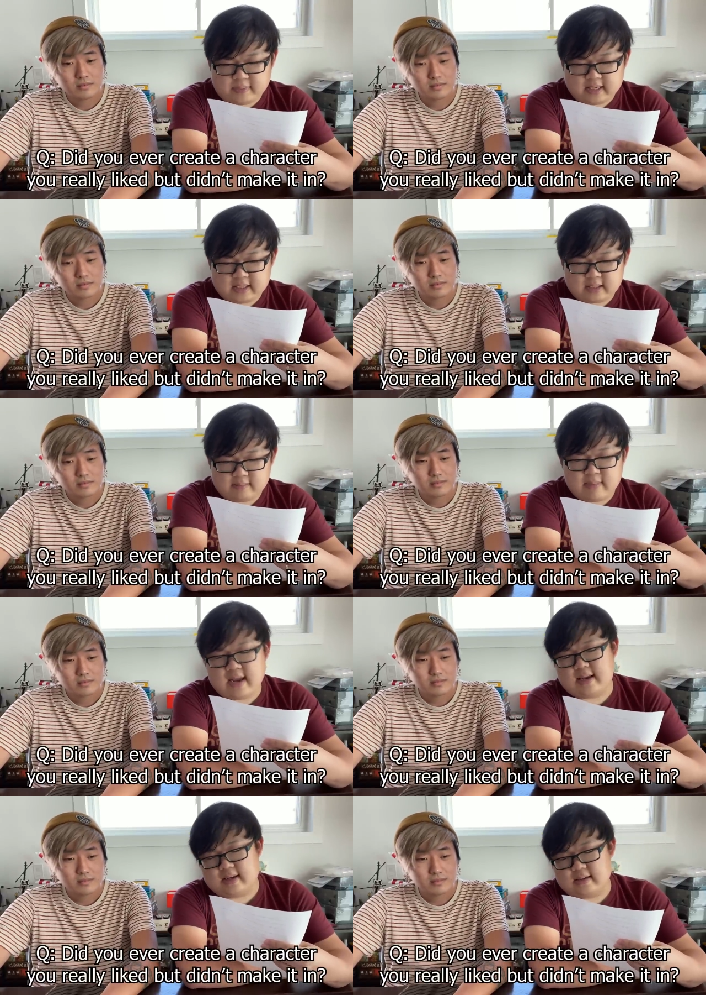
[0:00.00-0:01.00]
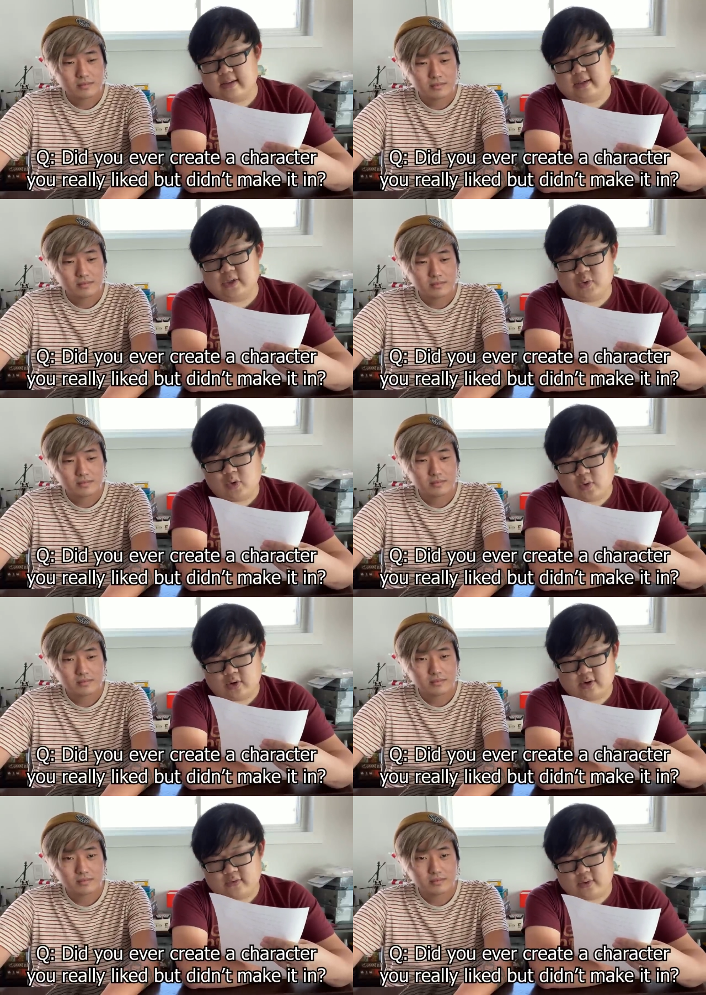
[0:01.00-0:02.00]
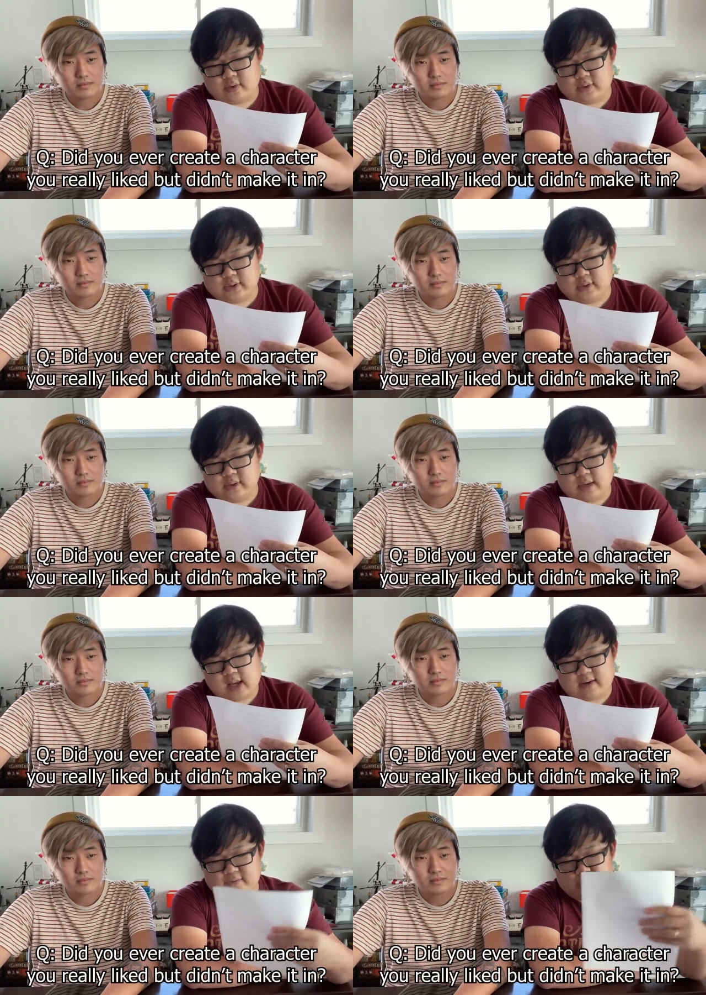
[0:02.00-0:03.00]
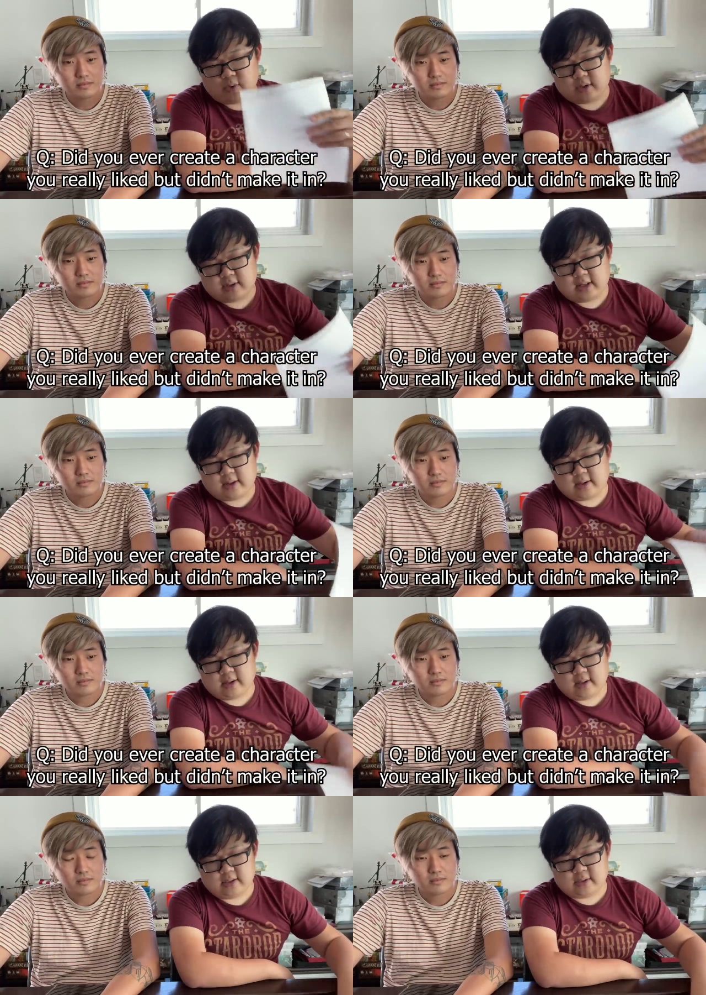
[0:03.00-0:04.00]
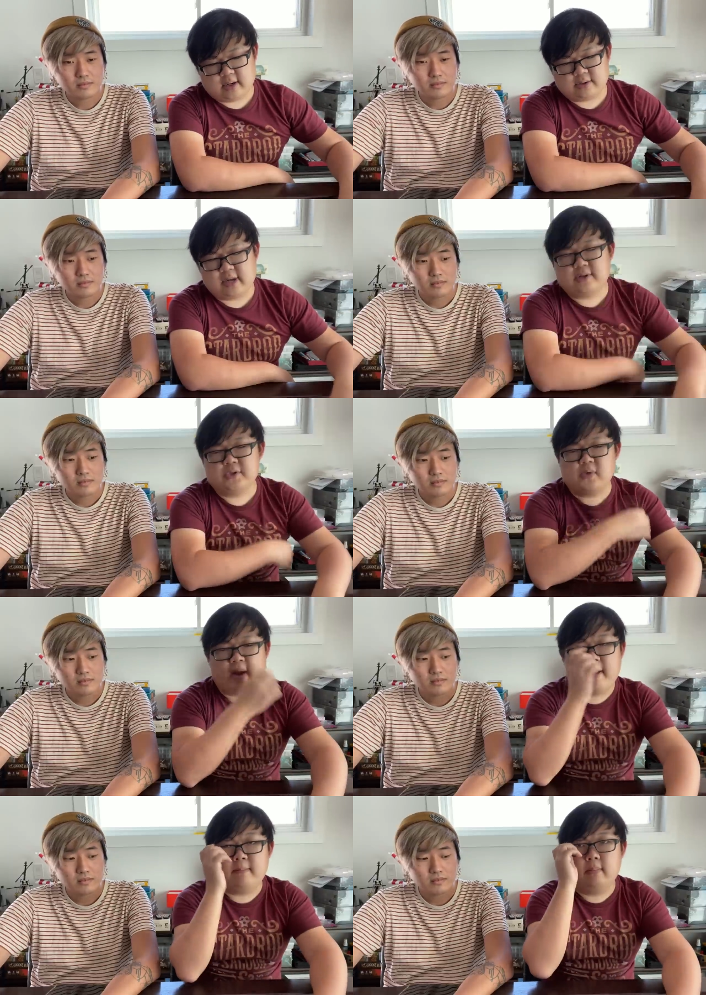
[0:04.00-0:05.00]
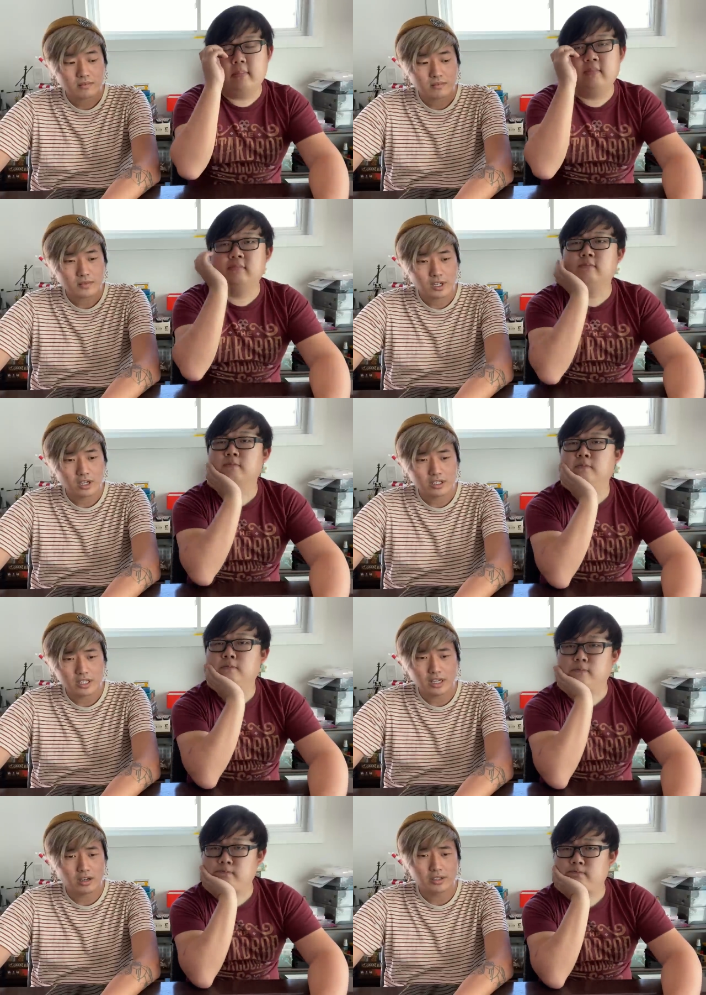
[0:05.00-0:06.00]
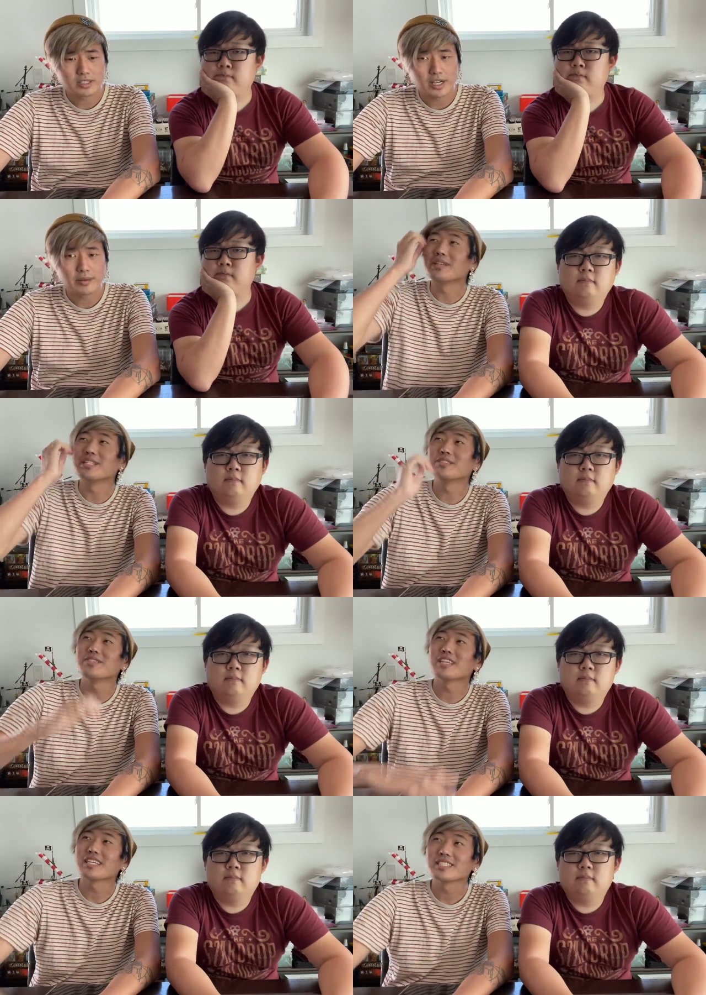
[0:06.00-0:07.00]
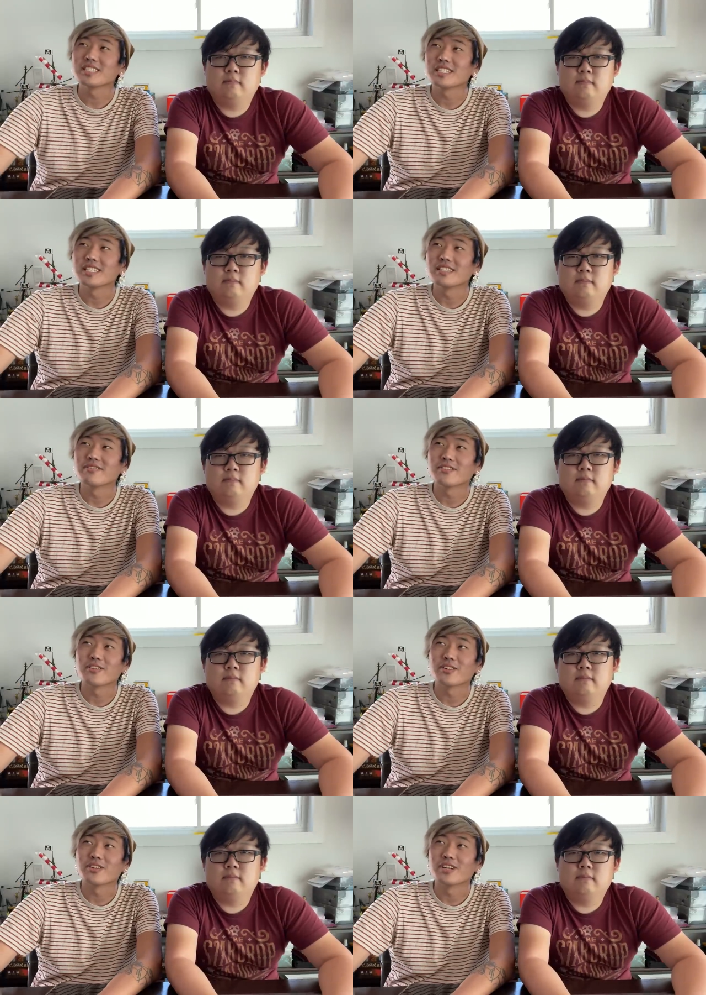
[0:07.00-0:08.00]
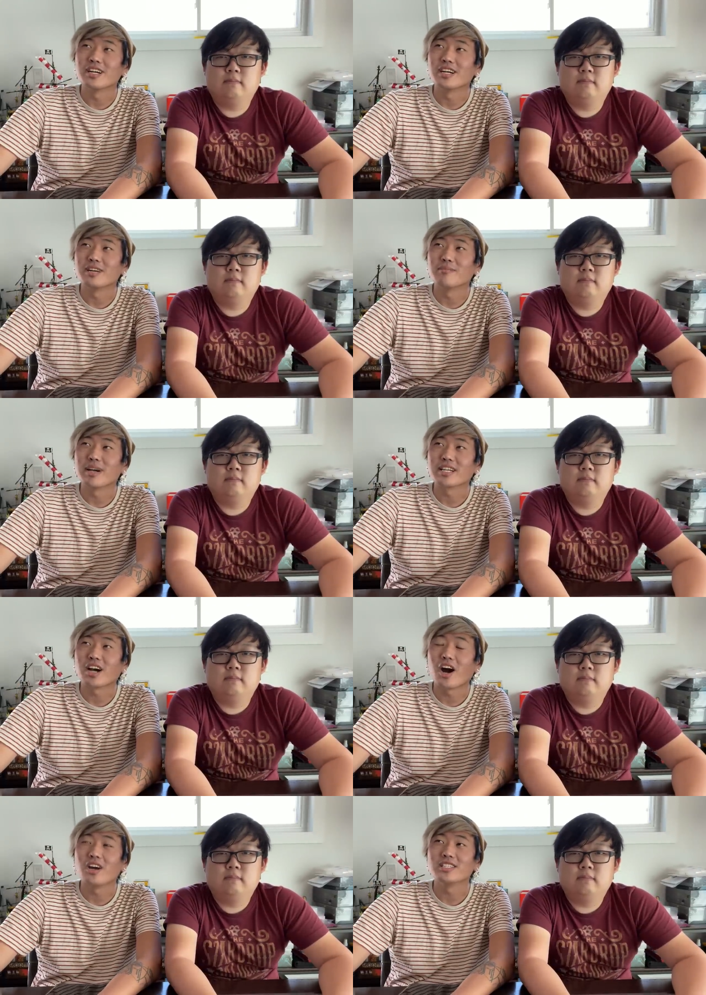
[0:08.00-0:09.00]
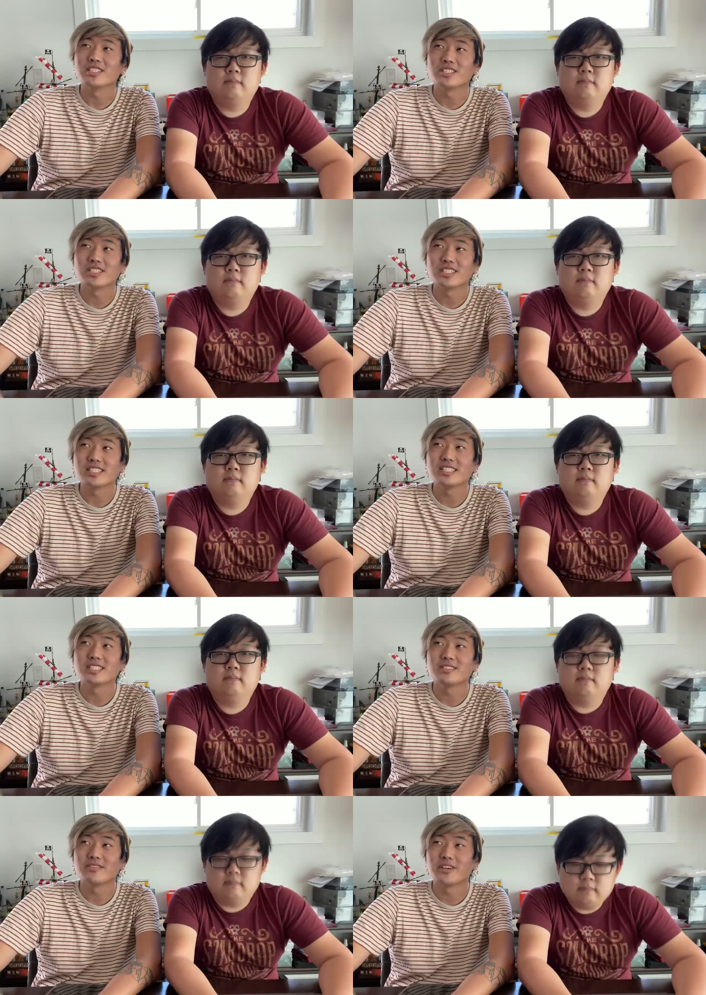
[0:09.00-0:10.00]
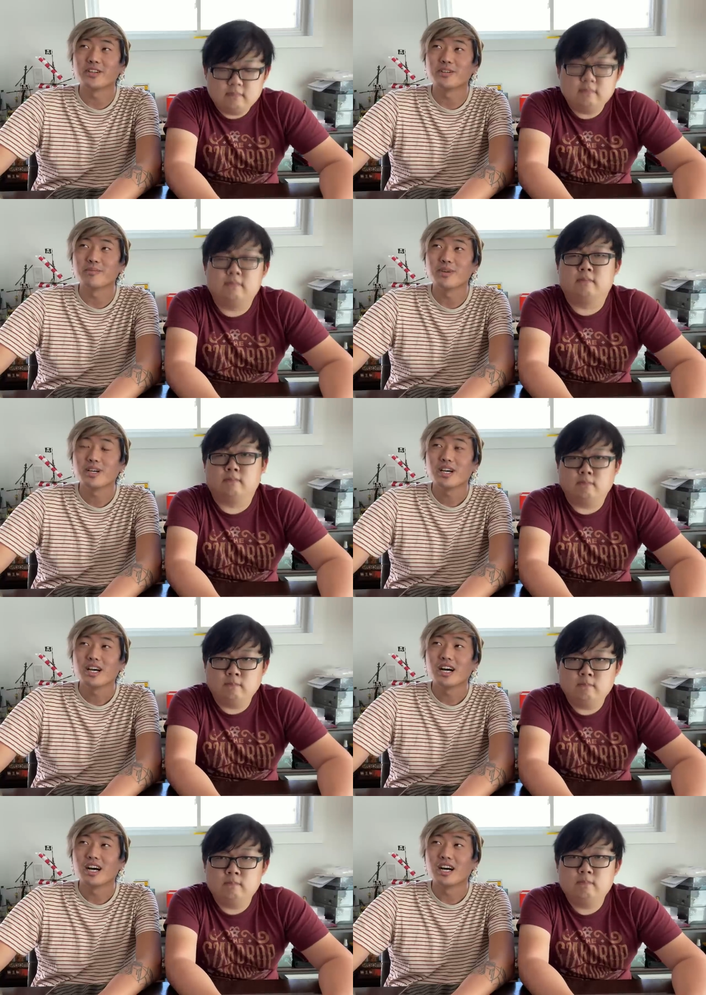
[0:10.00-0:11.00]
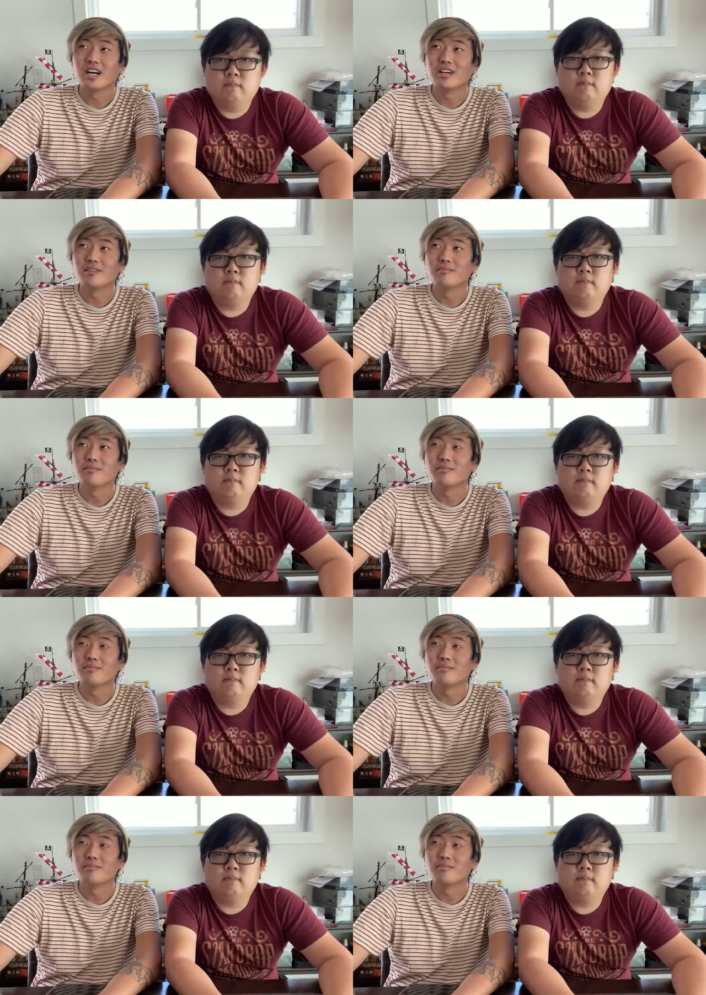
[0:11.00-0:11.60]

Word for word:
Speaker 1: but it didn't make it into a work of yours? And if so, what are they like? Is there a character you have to scrap?
Speaker 2: Yeah, all the time. This was actually for uh, my college thesis film, mm -hmm. um,